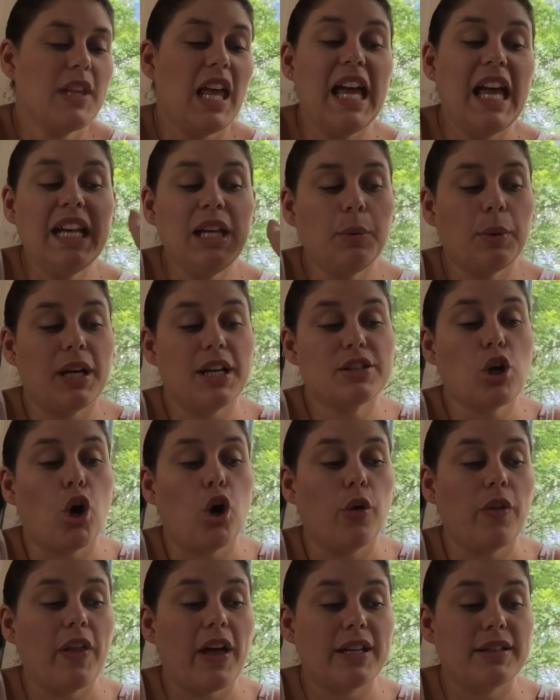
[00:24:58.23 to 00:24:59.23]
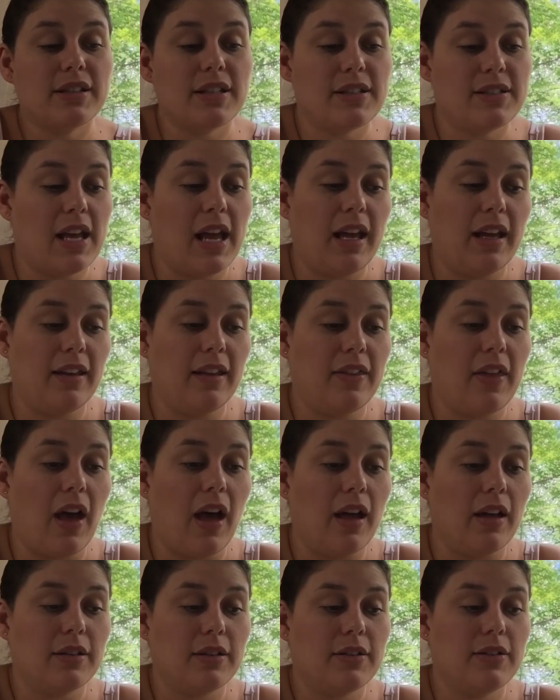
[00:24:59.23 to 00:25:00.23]
anyways, all that to say
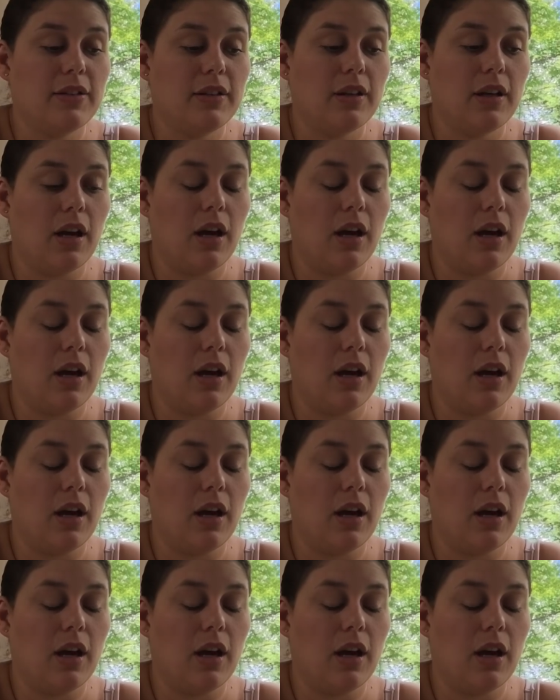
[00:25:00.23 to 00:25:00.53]
that,